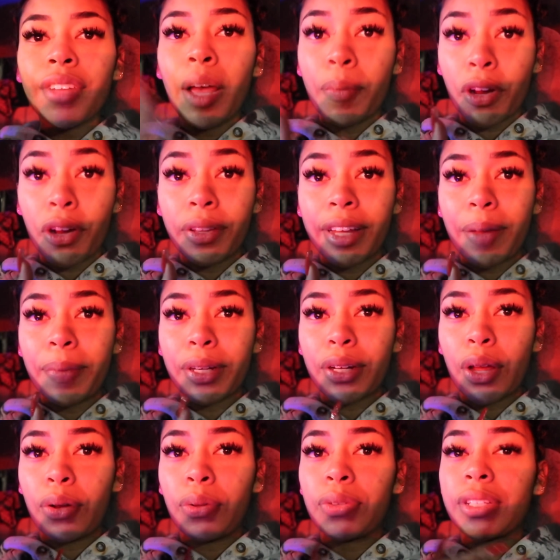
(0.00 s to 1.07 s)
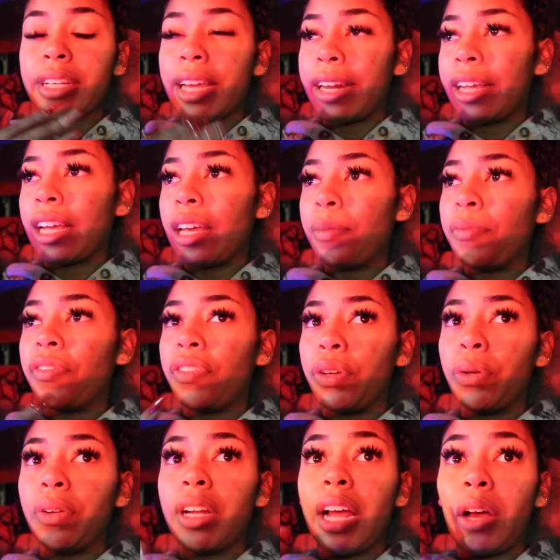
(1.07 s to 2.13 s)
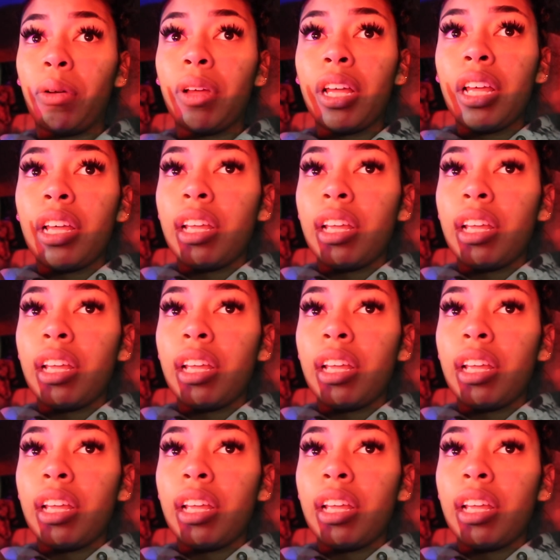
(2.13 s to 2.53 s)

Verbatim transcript: i'm currently at mcdonald's getting him food now